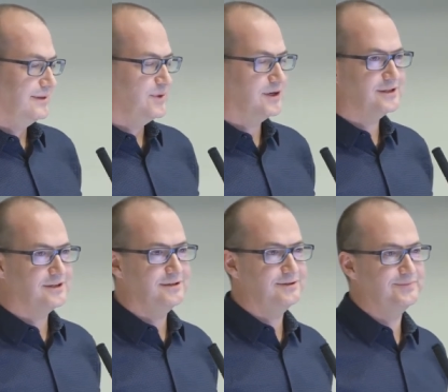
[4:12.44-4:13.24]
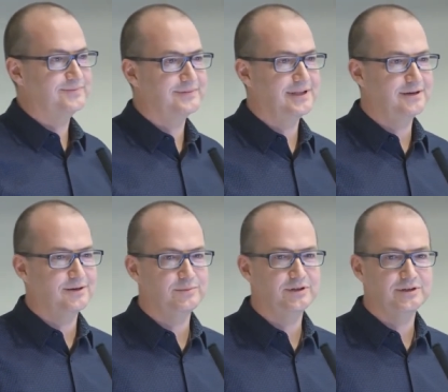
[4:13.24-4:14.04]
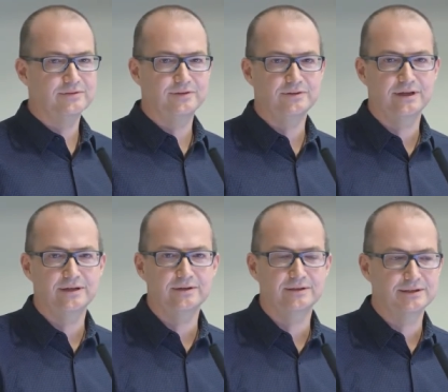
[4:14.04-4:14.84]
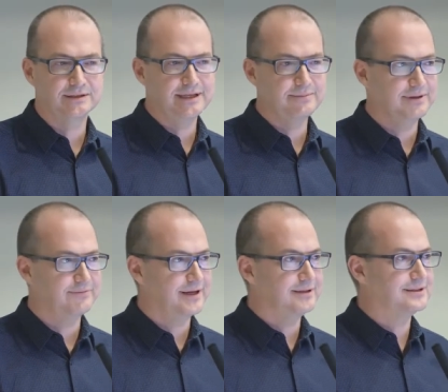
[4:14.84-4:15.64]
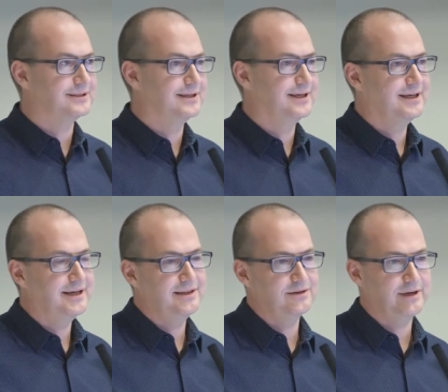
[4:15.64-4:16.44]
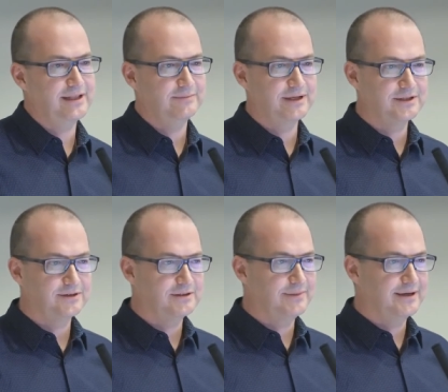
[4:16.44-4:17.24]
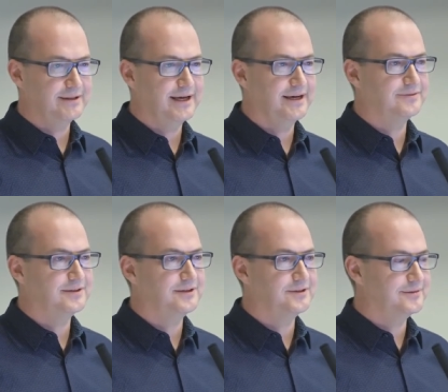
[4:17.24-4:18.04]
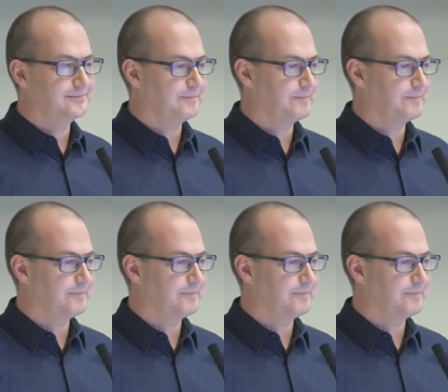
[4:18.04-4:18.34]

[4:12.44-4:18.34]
personal, they're not beautiful, they're not deeply felt in the way that we talked about it that afternoon.